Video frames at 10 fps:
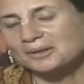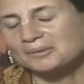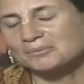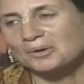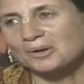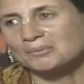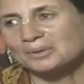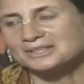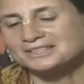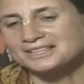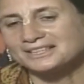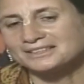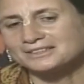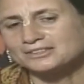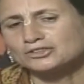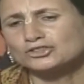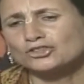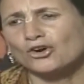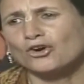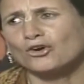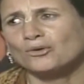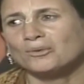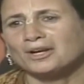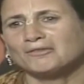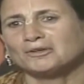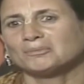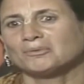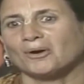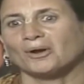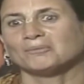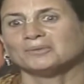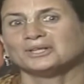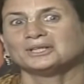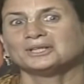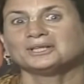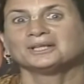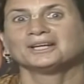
and Prabhupada said, So, what have you brought me?